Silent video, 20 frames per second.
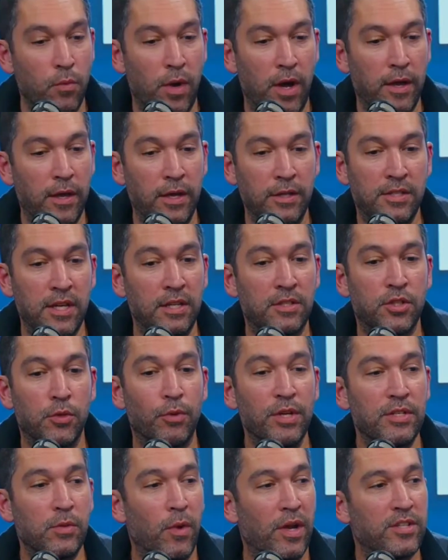reason why. It's,
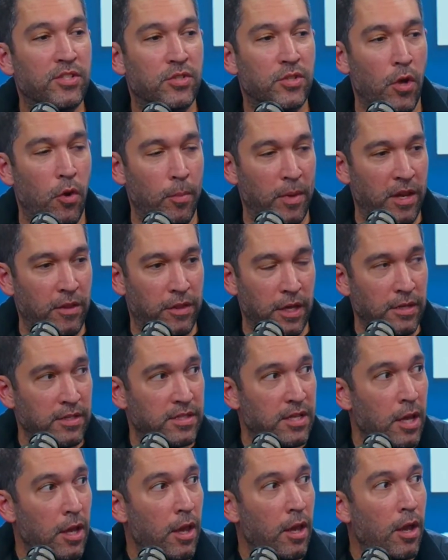Donald it's the Trump reason was why elected. so
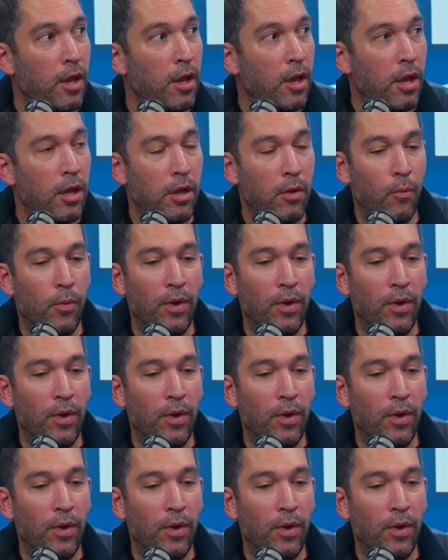many he, cut